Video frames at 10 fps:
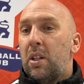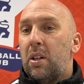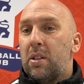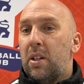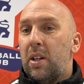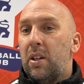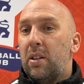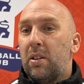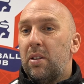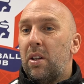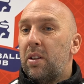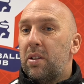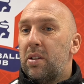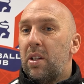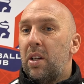Like I say, I
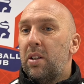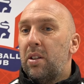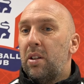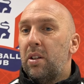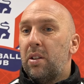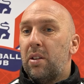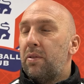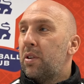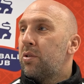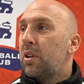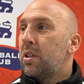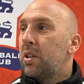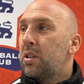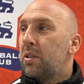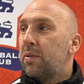understand the
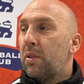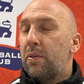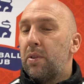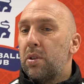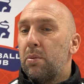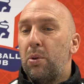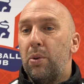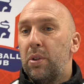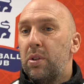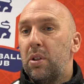frustrations of the supporters,